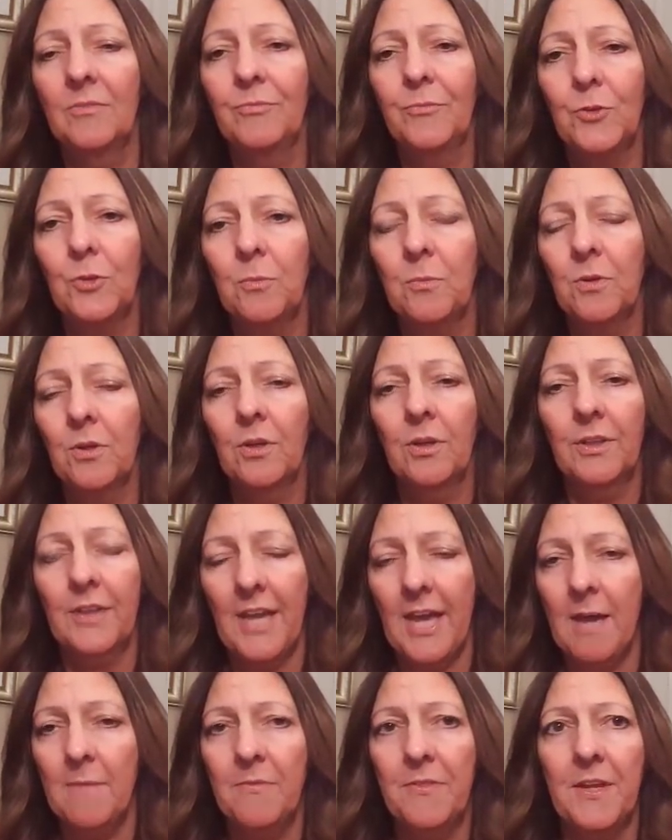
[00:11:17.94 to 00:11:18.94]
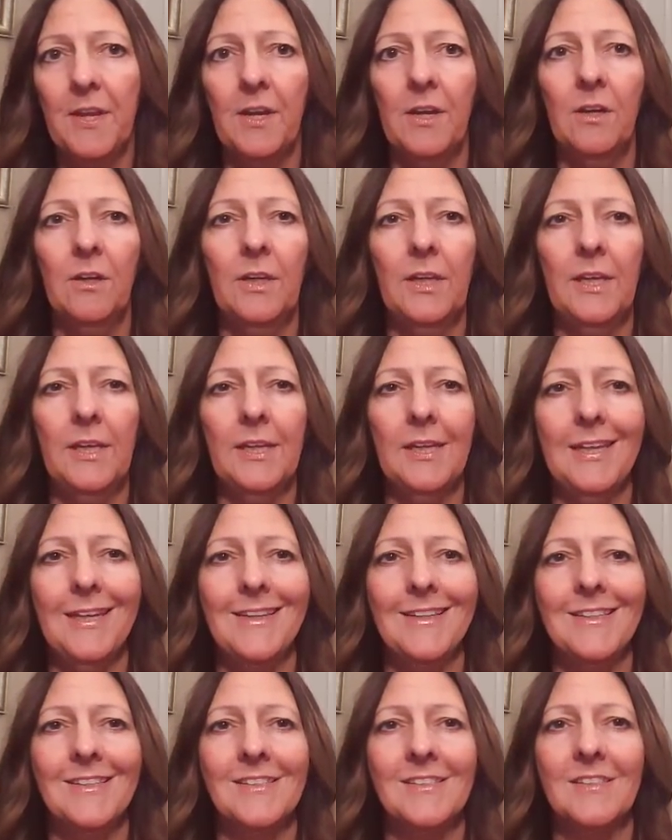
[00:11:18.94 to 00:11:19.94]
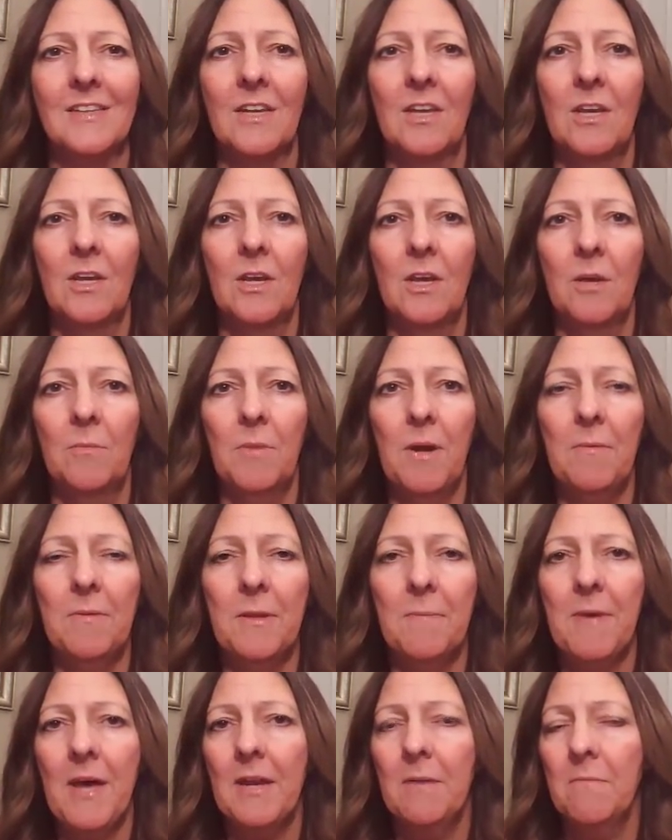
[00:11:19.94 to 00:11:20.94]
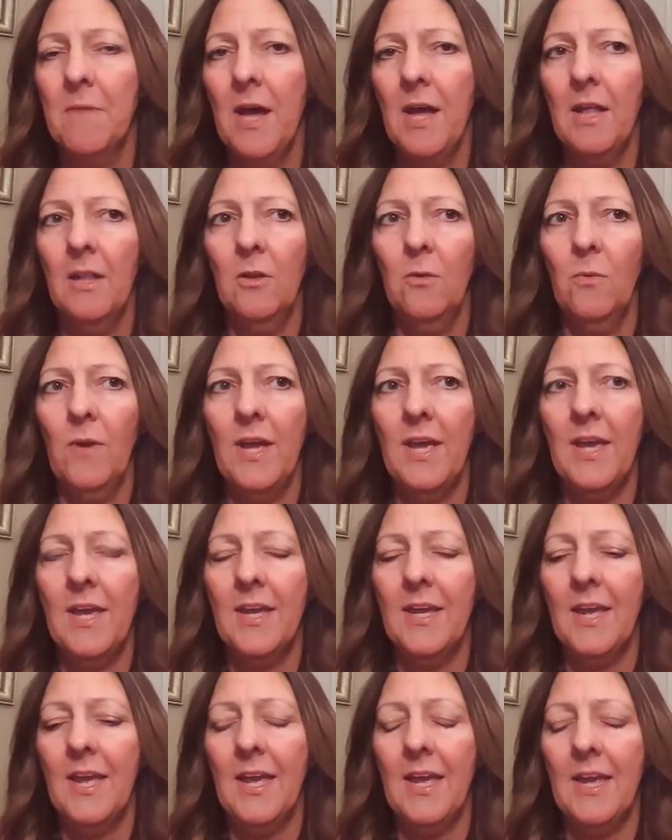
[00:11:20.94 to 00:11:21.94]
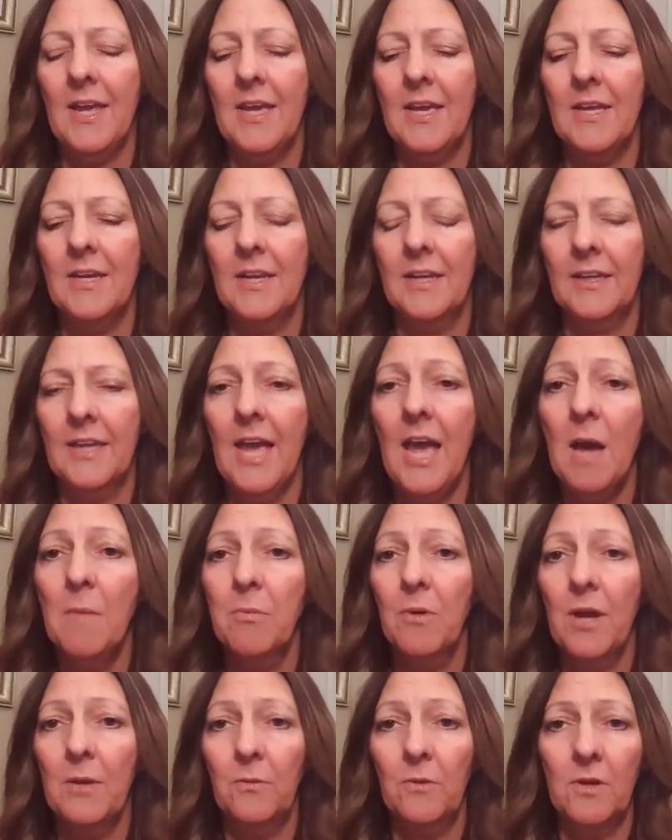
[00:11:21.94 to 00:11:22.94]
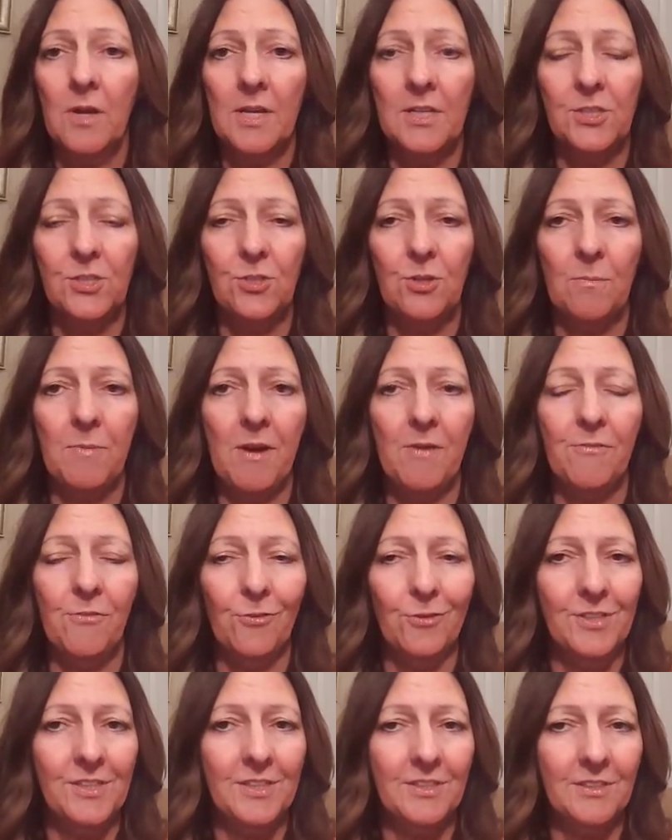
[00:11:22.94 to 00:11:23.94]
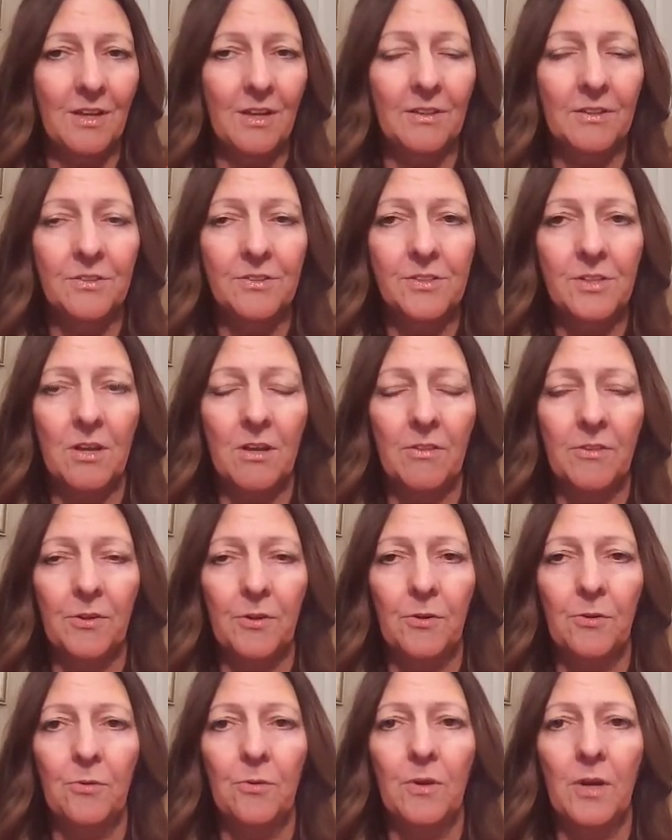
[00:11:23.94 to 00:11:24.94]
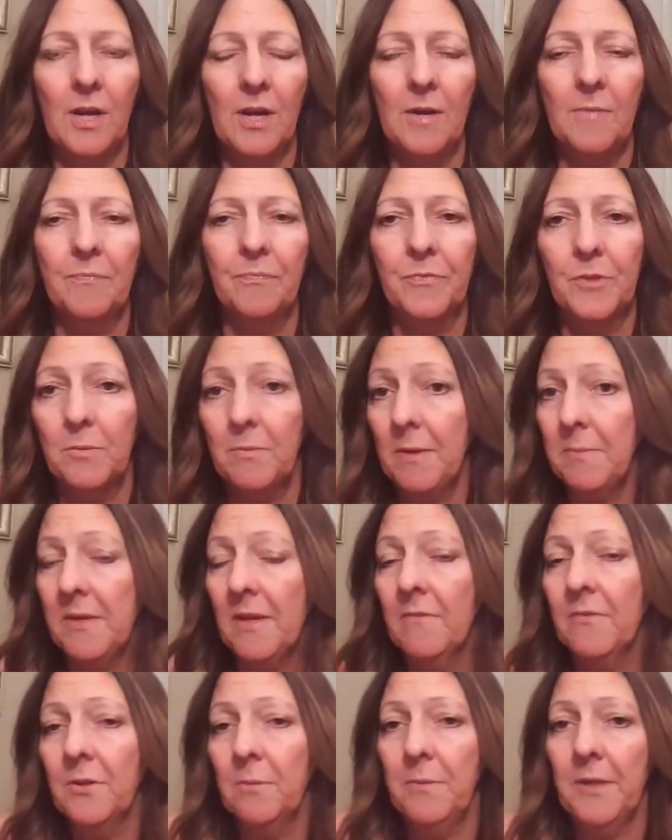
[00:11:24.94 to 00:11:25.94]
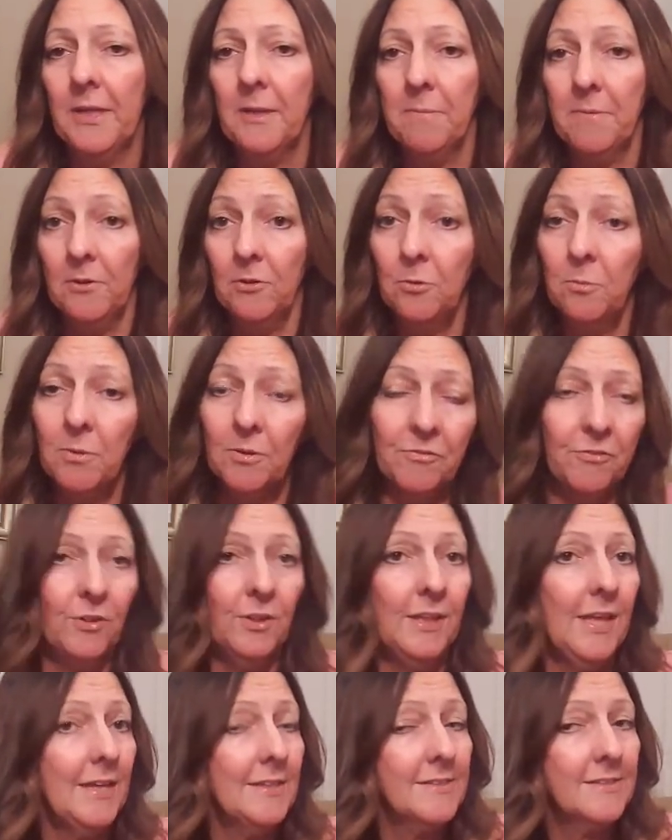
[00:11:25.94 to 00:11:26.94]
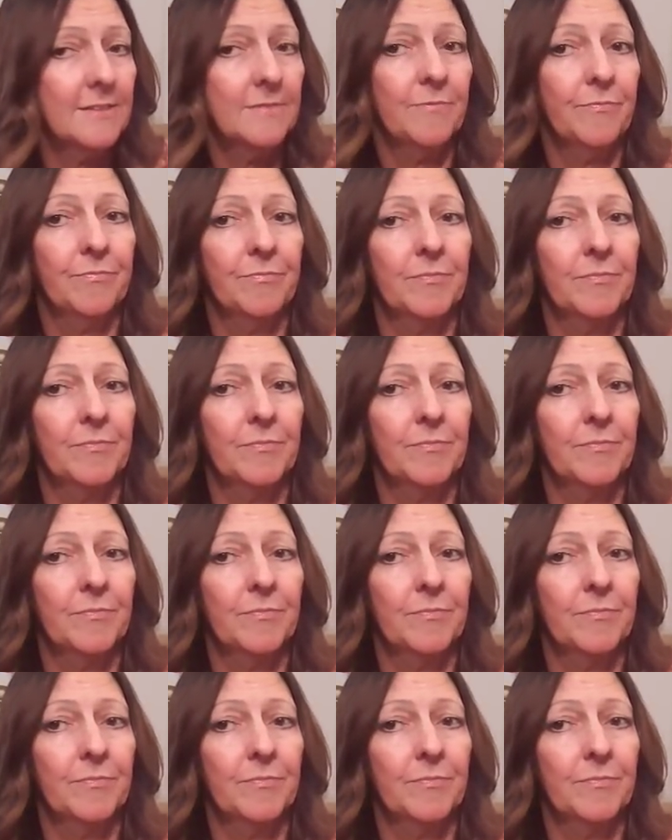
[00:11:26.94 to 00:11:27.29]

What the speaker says: Uber or a cab there. It is probably about a mile away, and a cab ride will cost you about $14, although you may be able to pick up an Uber for less.